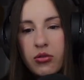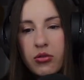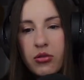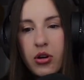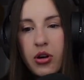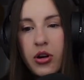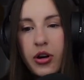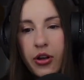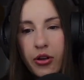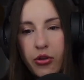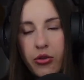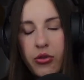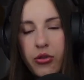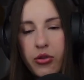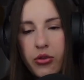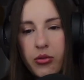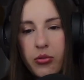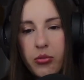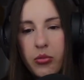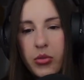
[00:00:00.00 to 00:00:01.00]
our health
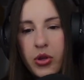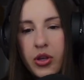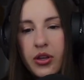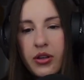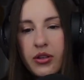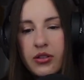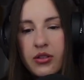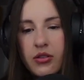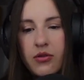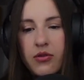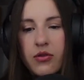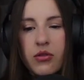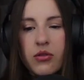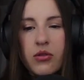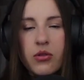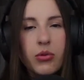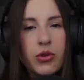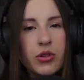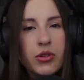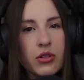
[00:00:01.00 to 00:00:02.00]
because of
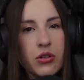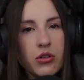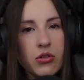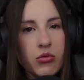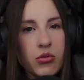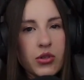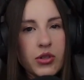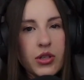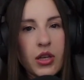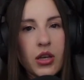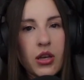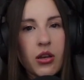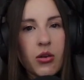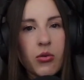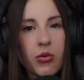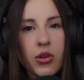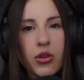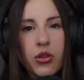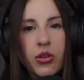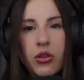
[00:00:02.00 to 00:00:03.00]
the research we're seeing
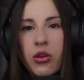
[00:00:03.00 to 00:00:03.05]
with,